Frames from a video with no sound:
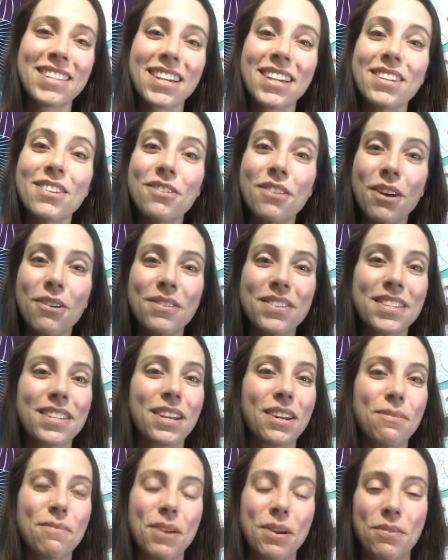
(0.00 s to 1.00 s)
I knew I wasn't
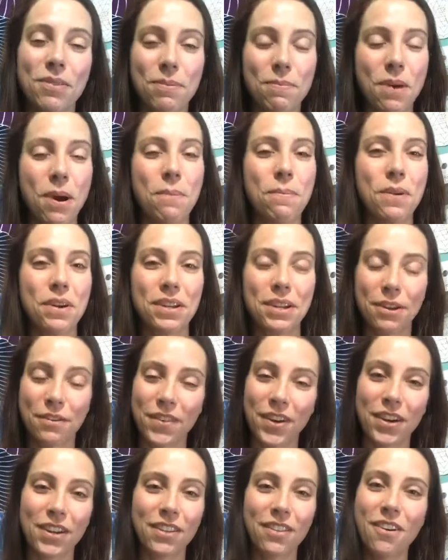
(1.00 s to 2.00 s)
going to be able to pop on here
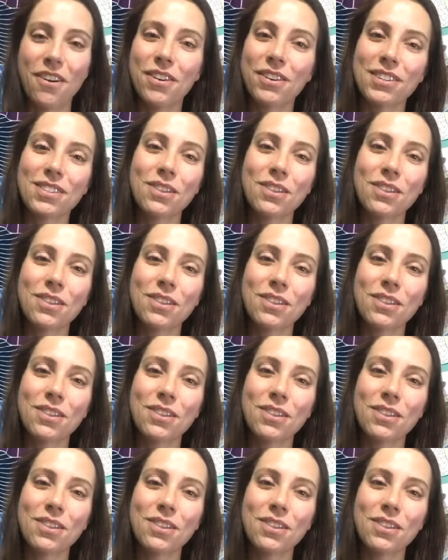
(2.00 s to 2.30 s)
very long.